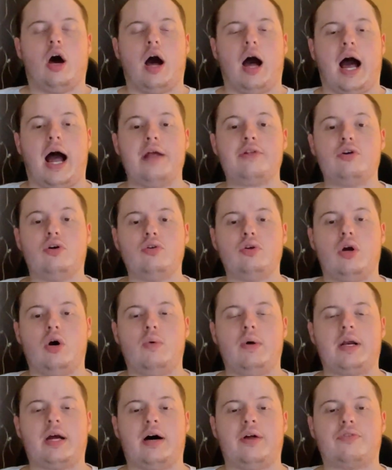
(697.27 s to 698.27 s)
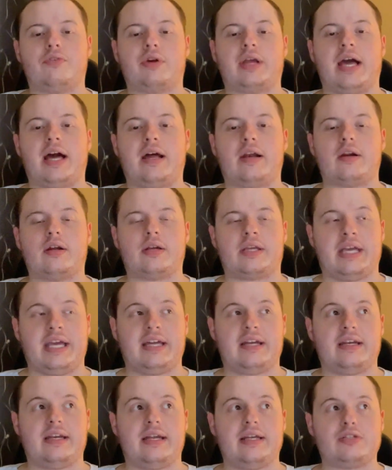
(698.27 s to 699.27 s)
I don't know what other
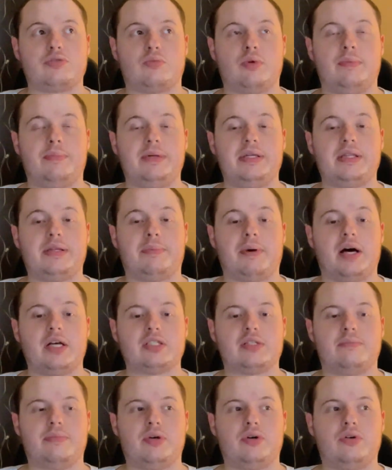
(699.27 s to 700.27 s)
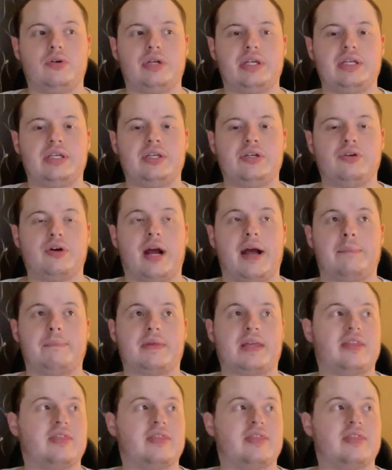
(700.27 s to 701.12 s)
candidates would be in the possibility here I'm